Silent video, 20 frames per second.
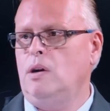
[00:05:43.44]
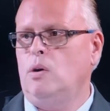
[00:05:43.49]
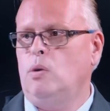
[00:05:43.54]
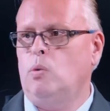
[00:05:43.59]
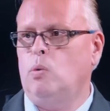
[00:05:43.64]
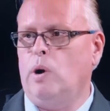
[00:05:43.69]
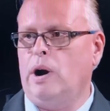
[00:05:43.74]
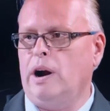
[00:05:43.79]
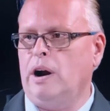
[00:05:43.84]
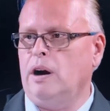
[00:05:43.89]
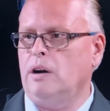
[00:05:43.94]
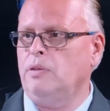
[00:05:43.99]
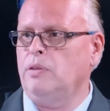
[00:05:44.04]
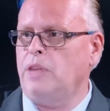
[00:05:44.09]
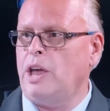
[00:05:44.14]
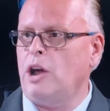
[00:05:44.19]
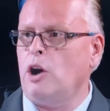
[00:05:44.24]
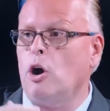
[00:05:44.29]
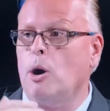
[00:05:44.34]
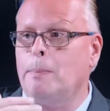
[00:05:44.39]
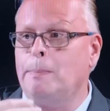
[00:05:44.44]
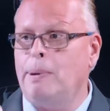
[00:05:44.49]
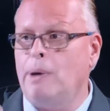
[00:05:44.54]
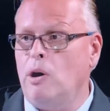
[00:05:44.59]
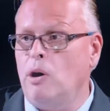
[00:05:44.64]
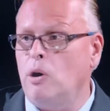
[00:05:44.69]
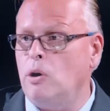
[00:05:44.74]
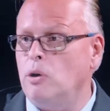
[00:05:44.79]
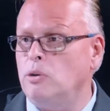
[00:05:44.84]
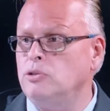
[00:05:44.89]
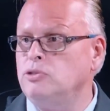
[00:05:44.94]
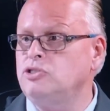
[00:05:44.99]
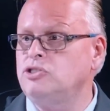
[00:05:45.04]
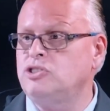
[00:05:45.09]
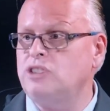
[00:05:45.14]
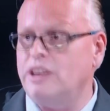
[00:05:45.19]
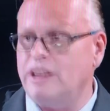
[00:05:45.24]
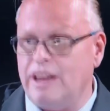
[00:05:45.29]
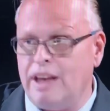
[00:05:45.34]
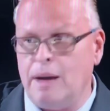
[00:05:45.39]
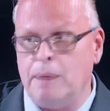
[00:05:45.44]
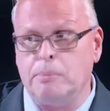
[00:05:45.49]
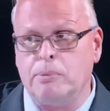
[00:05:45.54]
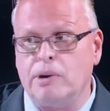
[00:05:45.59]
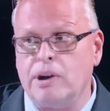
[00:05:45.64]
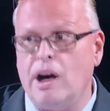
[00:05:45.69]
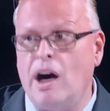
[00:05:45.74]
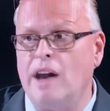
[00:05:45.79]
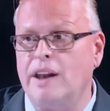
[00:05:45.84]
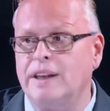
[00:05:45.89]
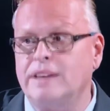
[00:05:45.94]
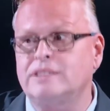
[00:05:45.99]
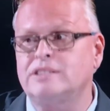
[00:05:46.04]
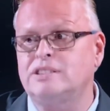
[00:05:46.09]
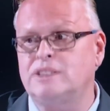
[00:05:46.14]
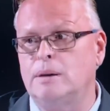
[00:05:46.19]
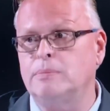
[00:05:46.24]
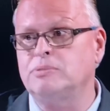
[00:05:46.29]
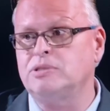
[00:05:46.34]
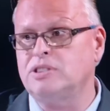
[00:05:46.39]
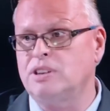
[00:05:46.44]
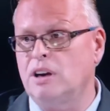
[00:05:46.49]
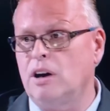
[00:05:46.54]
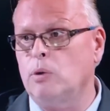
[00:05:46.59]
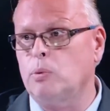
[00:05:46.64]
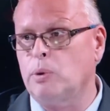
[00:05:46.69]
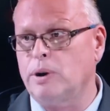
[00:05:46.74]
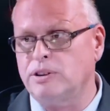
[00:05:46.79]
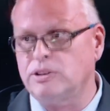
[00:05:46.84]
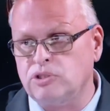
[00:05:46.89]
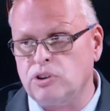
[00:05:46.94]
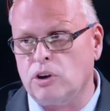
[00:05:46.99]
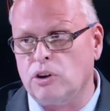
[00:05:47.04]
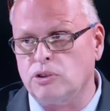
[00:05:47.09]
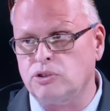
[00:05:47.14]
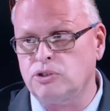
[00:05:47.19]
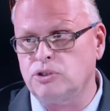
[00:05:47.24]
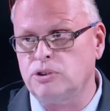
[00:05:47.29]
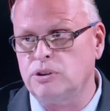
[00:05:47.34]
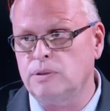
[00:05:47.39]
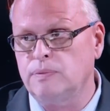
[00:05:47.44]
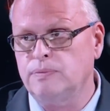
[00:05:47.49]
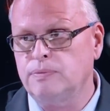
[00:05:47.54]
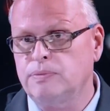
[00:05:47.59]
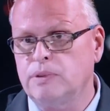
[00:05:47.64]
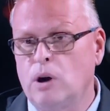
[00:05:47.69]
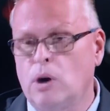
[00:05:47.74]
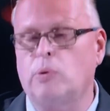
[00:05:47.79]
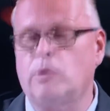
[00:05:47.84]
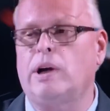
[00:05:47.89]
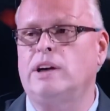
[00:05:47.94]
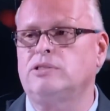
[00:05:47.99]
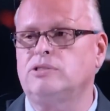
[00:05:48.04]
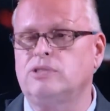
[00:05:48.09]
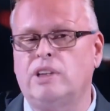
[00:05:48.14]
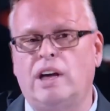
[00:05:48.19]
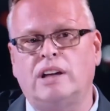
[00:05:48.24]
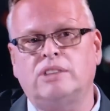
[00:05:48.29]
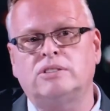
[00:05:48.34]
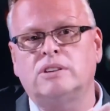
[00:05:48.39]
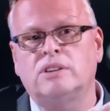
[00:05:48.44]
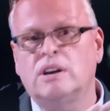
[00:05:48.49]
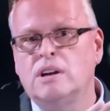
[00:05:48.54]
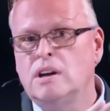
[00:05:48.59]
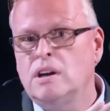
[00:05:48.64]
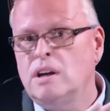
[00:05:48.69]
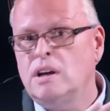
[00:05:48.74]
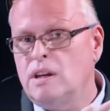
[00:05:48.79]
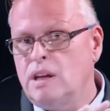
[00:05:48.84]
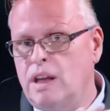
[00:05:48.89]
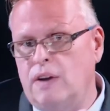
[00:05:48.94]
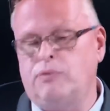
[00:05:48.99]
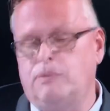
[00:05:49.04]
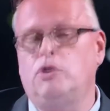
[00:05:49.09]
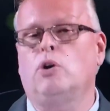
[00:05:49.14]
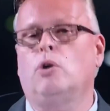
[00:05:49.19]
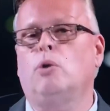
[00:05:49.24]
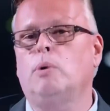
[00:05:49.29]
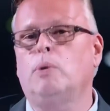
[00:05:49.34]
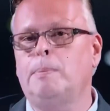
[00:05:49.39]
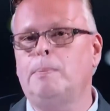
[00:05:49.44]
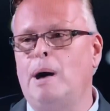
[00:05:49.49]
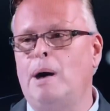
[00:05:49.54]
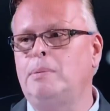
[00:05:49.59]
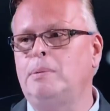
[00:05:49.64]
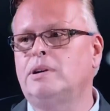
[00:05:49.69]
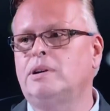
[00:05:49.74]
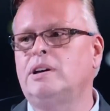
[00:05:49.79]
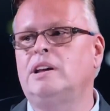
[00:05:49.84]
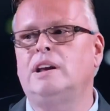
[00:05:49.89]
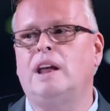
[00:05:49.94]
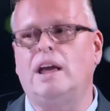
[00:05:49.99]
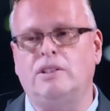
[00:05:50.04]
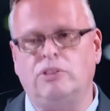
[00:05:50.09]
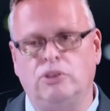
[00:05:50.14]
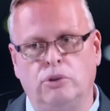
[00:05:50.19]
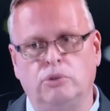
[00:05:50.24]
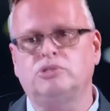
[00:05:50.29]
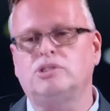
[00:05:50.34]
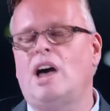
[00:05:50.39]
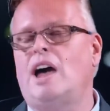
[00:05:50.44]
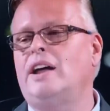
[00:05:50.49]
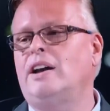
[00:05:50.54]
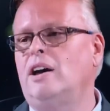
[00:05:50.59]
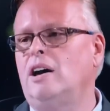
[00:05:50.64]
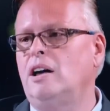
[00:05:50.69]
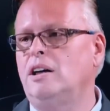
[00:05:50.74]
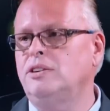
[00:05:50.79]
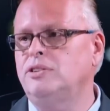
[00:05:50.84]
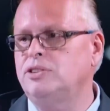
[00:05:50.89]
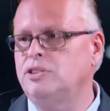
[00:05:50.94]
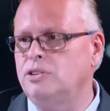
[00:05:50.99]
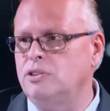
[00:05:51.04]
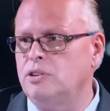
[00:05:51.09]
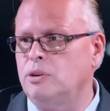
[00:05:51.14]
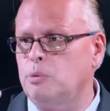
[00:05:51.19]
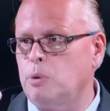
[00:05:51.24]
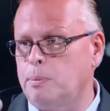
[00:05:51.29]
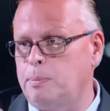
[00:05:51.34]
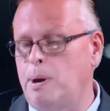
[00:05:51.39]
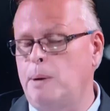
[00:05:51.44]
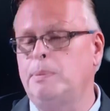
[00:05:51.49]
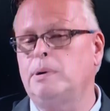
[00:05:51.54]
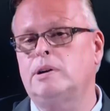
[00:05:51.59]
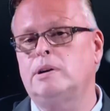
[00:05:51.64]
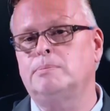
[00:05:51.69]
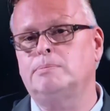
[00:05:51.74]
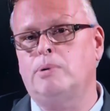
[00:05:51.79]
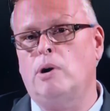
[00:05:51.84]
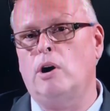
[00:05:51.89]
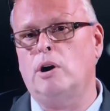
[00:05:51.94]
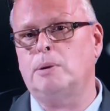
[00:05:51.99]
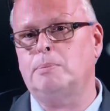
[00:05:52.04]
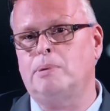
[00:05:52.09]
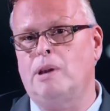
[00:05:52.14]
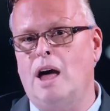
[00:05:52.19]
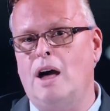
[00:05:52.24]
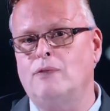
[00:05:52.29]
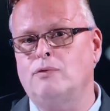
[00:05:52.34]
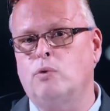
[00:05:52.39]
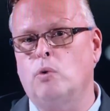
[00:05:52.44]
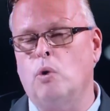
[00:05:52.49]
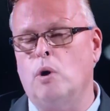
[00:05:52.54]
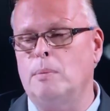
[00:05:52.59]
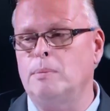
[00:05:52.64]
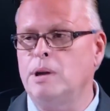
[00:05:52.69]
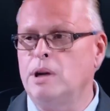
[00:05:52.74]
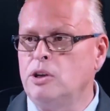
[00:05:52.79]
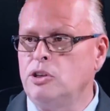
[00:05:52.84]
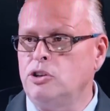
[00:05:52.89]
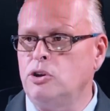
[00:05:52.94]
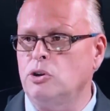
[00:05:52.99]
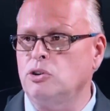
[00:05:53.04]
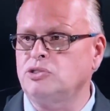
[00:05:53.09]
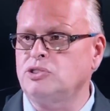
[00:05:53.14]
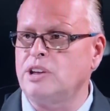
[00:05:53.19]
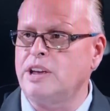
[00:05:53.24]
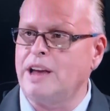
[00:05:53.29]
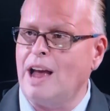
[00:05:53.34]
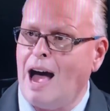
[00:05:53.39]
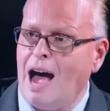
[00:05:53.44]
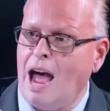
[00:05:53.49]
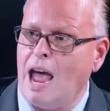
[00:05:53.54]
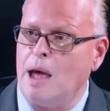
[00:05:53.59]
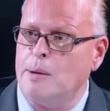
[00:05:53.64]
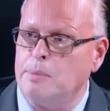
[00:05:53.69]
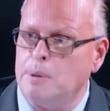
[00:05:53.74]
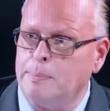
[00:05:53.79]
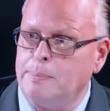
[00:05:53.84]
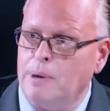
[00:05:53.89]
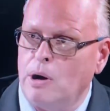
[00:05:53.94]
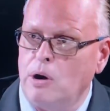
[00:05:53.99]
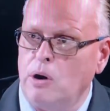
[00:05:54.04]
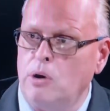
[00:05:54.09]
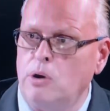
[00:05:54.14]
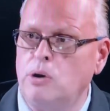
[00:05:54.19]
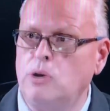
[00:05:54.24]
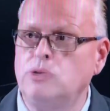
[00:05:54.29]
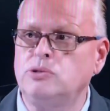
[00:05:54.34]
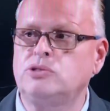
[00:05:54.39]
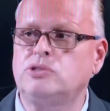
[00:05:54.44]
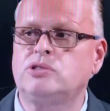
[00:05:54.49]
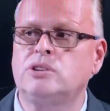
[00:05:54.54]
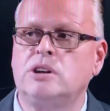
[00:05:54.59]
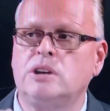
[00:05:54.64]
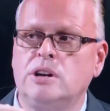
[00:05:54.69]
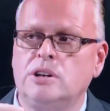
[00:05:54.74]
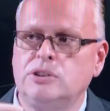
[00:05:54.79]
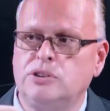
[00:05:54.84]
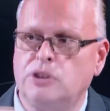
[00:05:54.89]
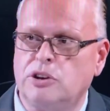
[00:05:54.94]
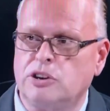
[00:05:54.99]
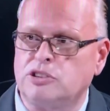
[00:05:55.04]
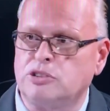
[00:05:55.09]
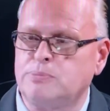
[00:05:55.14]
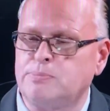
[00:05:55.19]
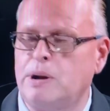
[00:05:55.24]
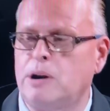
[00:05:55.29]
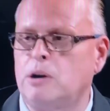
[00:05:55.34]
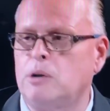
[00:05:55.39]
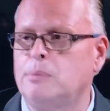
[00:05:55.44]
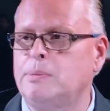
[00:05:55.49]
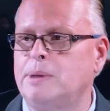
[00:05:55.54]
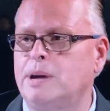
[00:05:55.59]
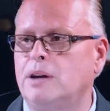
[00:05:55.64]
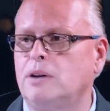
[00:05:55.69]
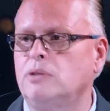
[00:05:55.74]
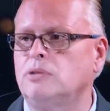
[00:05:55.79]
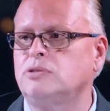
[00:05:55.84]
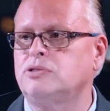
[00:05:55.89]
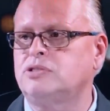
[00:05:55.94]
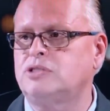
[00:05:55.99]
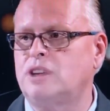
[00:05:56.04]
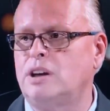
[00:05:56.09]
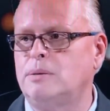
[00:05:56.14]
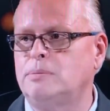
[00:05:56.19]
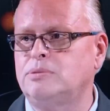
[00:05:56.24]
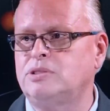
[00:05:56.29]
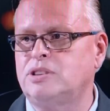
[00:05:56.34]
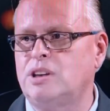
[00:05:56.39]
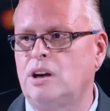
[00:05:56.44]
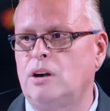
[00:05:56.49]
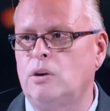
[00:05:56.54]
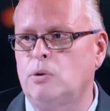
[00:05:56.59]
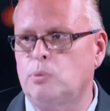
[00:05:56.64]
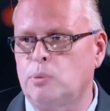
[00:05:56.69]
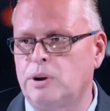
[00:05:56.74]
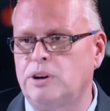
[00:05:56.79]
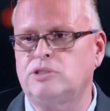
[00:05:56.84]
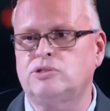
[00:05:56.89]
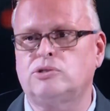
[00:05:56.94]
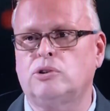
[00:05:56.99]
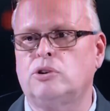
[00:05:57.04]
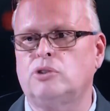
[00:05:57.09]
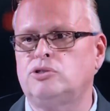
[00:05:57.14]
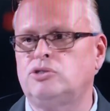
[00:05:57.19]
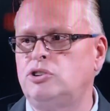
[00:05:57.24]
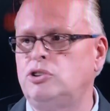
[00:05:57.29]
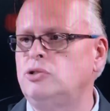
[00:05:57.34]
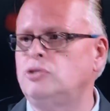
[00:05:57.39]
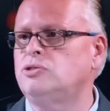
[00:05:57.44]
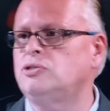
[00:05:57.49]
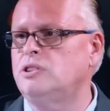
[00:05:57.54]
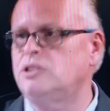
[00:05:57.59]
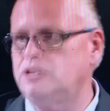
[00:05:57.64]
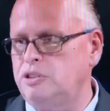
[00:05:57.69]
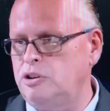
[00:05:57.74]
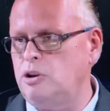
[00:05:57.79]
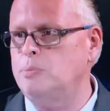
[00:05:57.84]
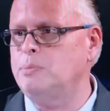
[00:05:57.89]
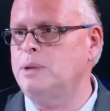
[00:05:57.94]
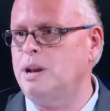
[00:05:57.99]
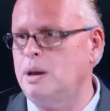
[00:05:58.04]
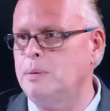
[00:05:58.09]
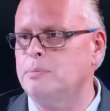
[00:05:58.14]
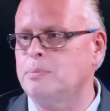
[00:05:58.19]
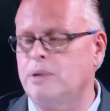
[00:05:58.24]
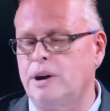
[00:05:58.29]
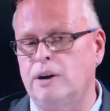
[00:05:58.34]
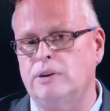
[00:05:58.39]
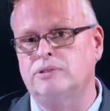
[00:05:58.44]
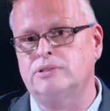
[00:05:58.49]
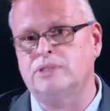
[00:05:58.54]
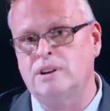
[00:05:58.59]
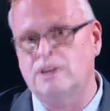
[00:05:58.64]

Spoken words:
where they are opposed to embryonic stem cell research. Okay, so that's, if you're a Republican and you sign on to the Republican Party platform, you're saying I am opposed to experimental stem cell research using human embryos.